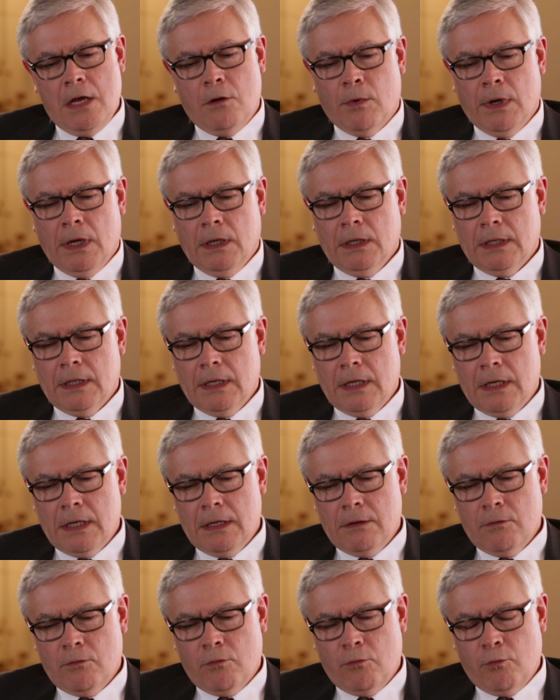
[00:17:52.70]

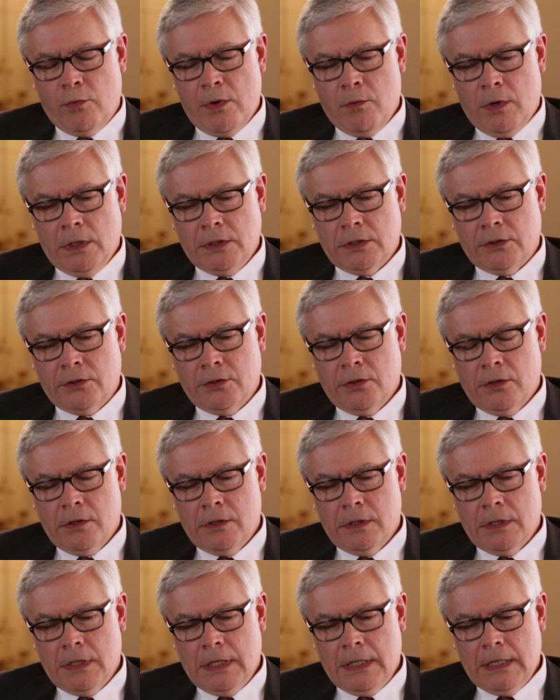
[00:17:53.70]
Well, we want to
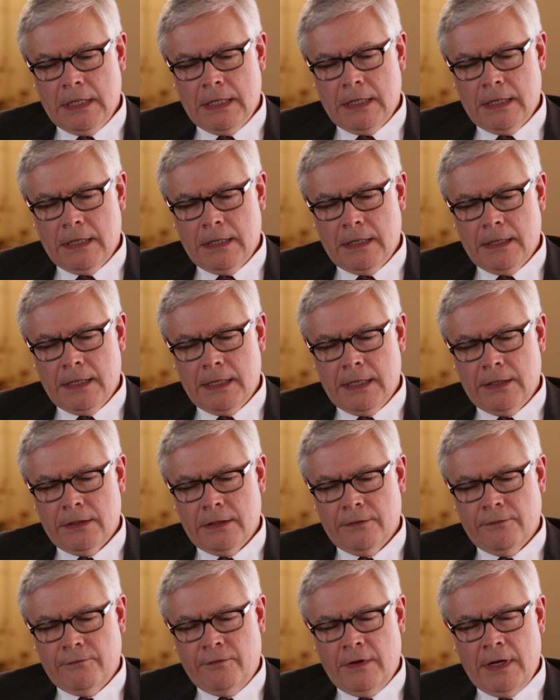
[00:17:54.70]
turn in
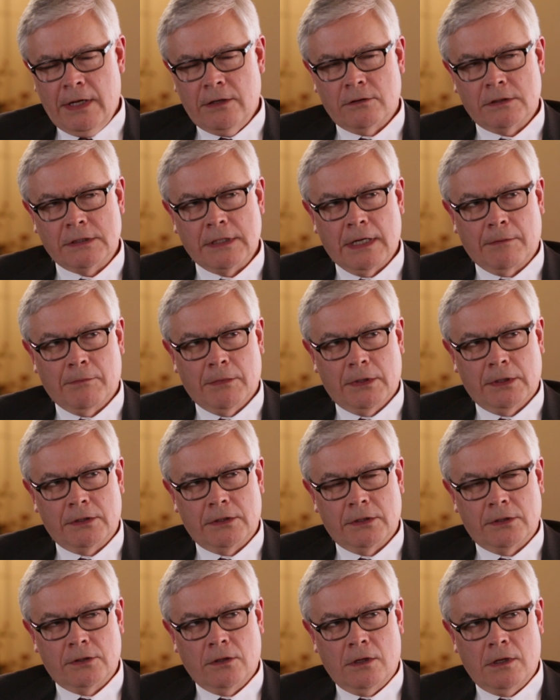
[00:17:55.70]
the final segment
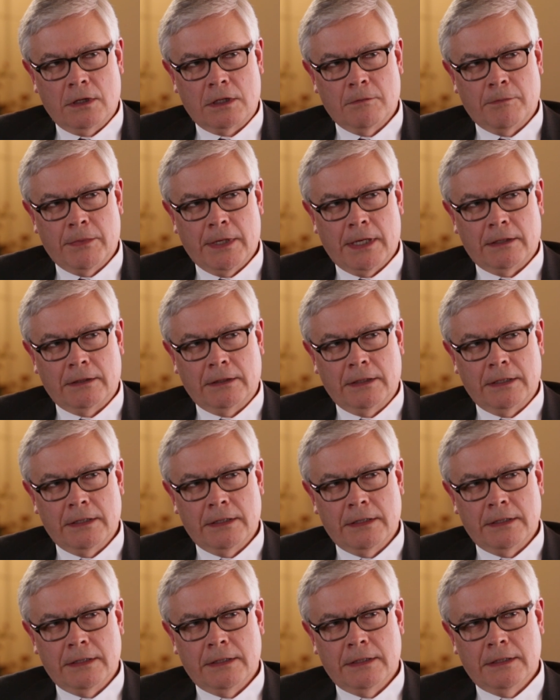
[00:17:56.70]
to talk about
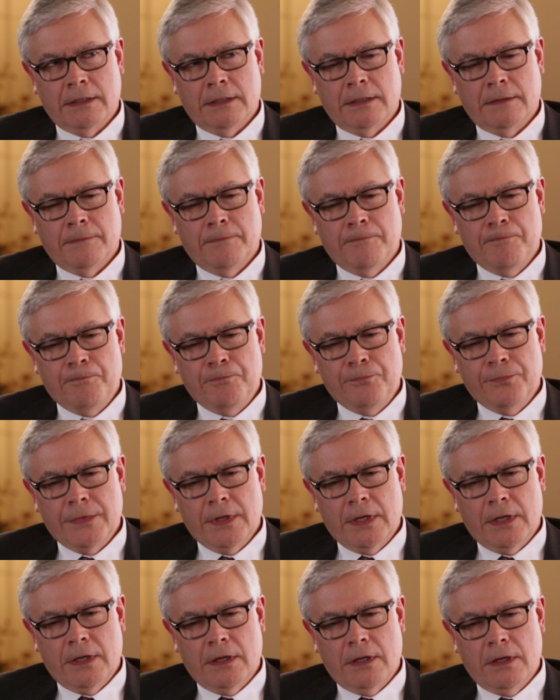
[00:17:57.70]
your
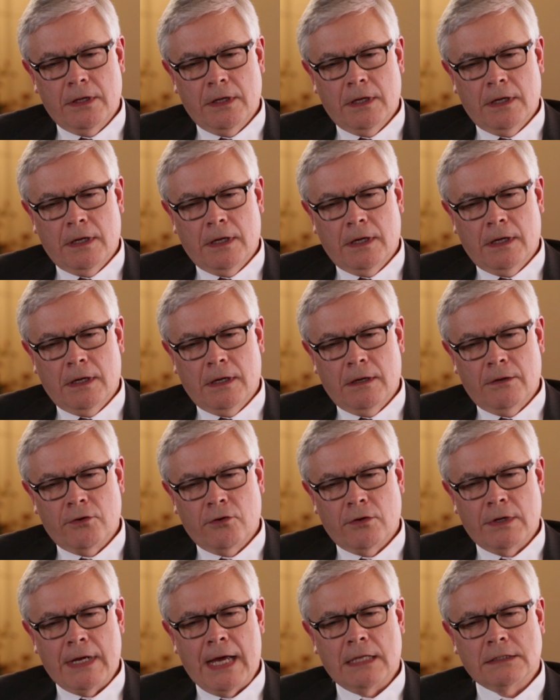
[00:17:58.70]

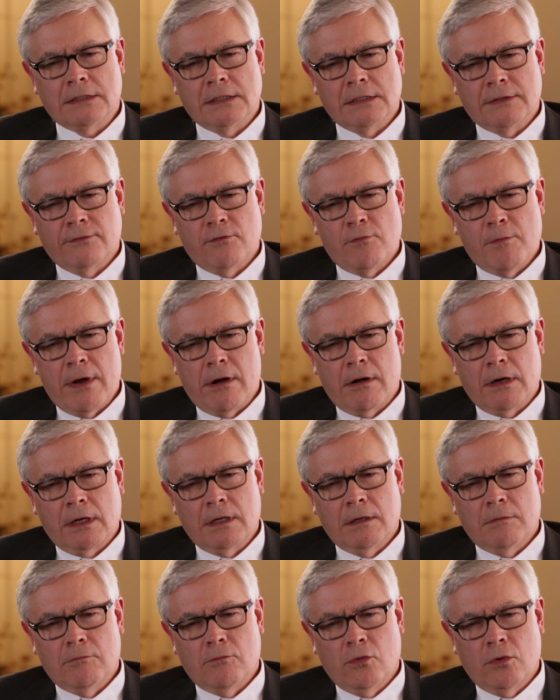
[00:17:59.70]
analysis of
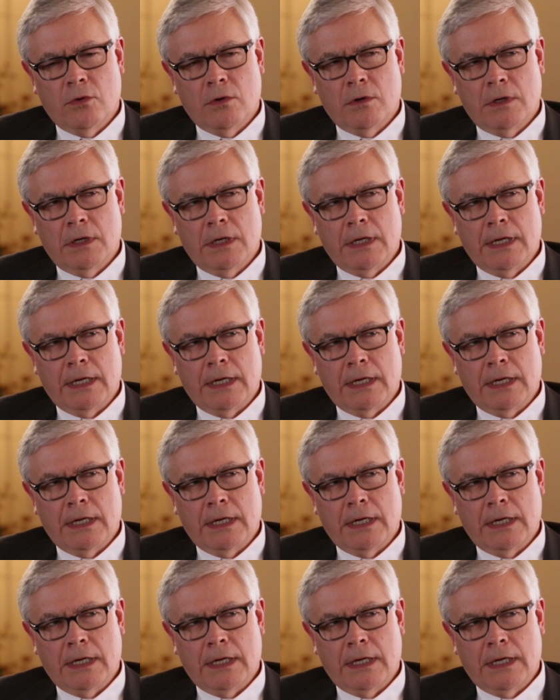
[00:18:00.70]
America more